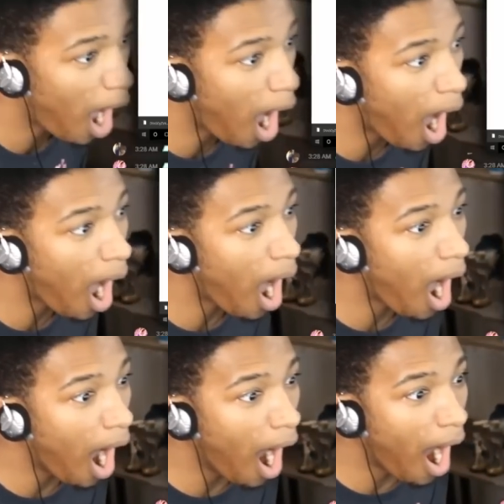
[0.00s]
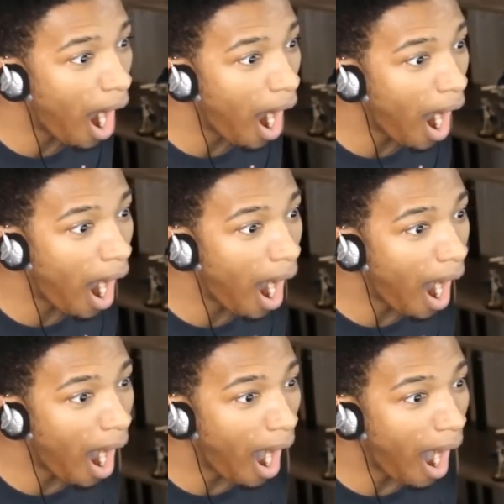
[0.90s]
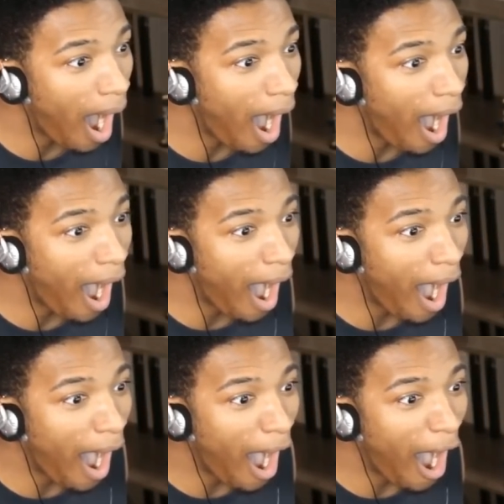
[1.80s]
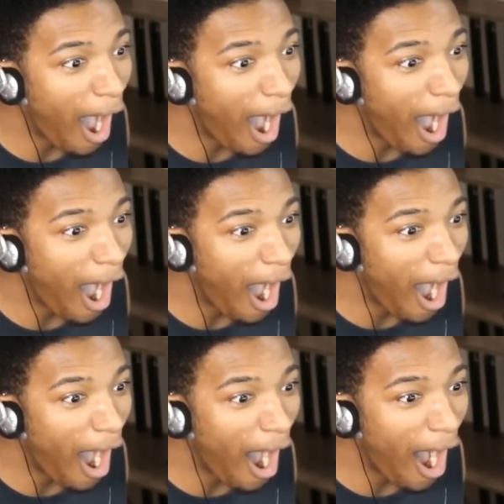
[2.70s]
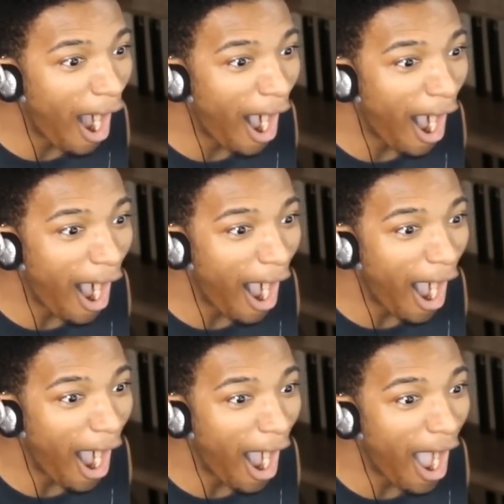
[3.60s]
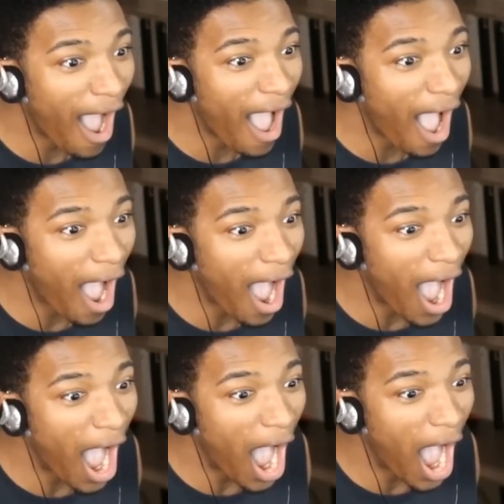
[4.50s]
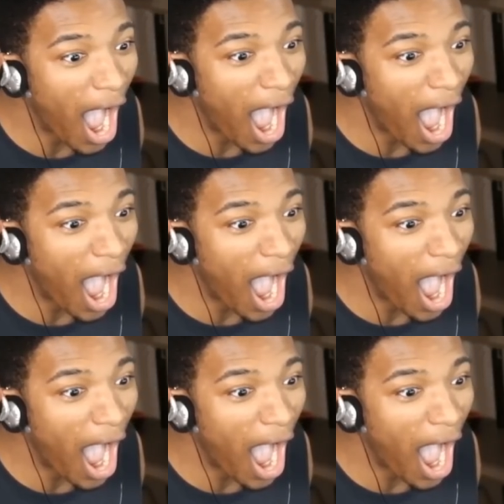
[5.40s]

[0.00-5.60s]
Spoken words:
(no one is talking)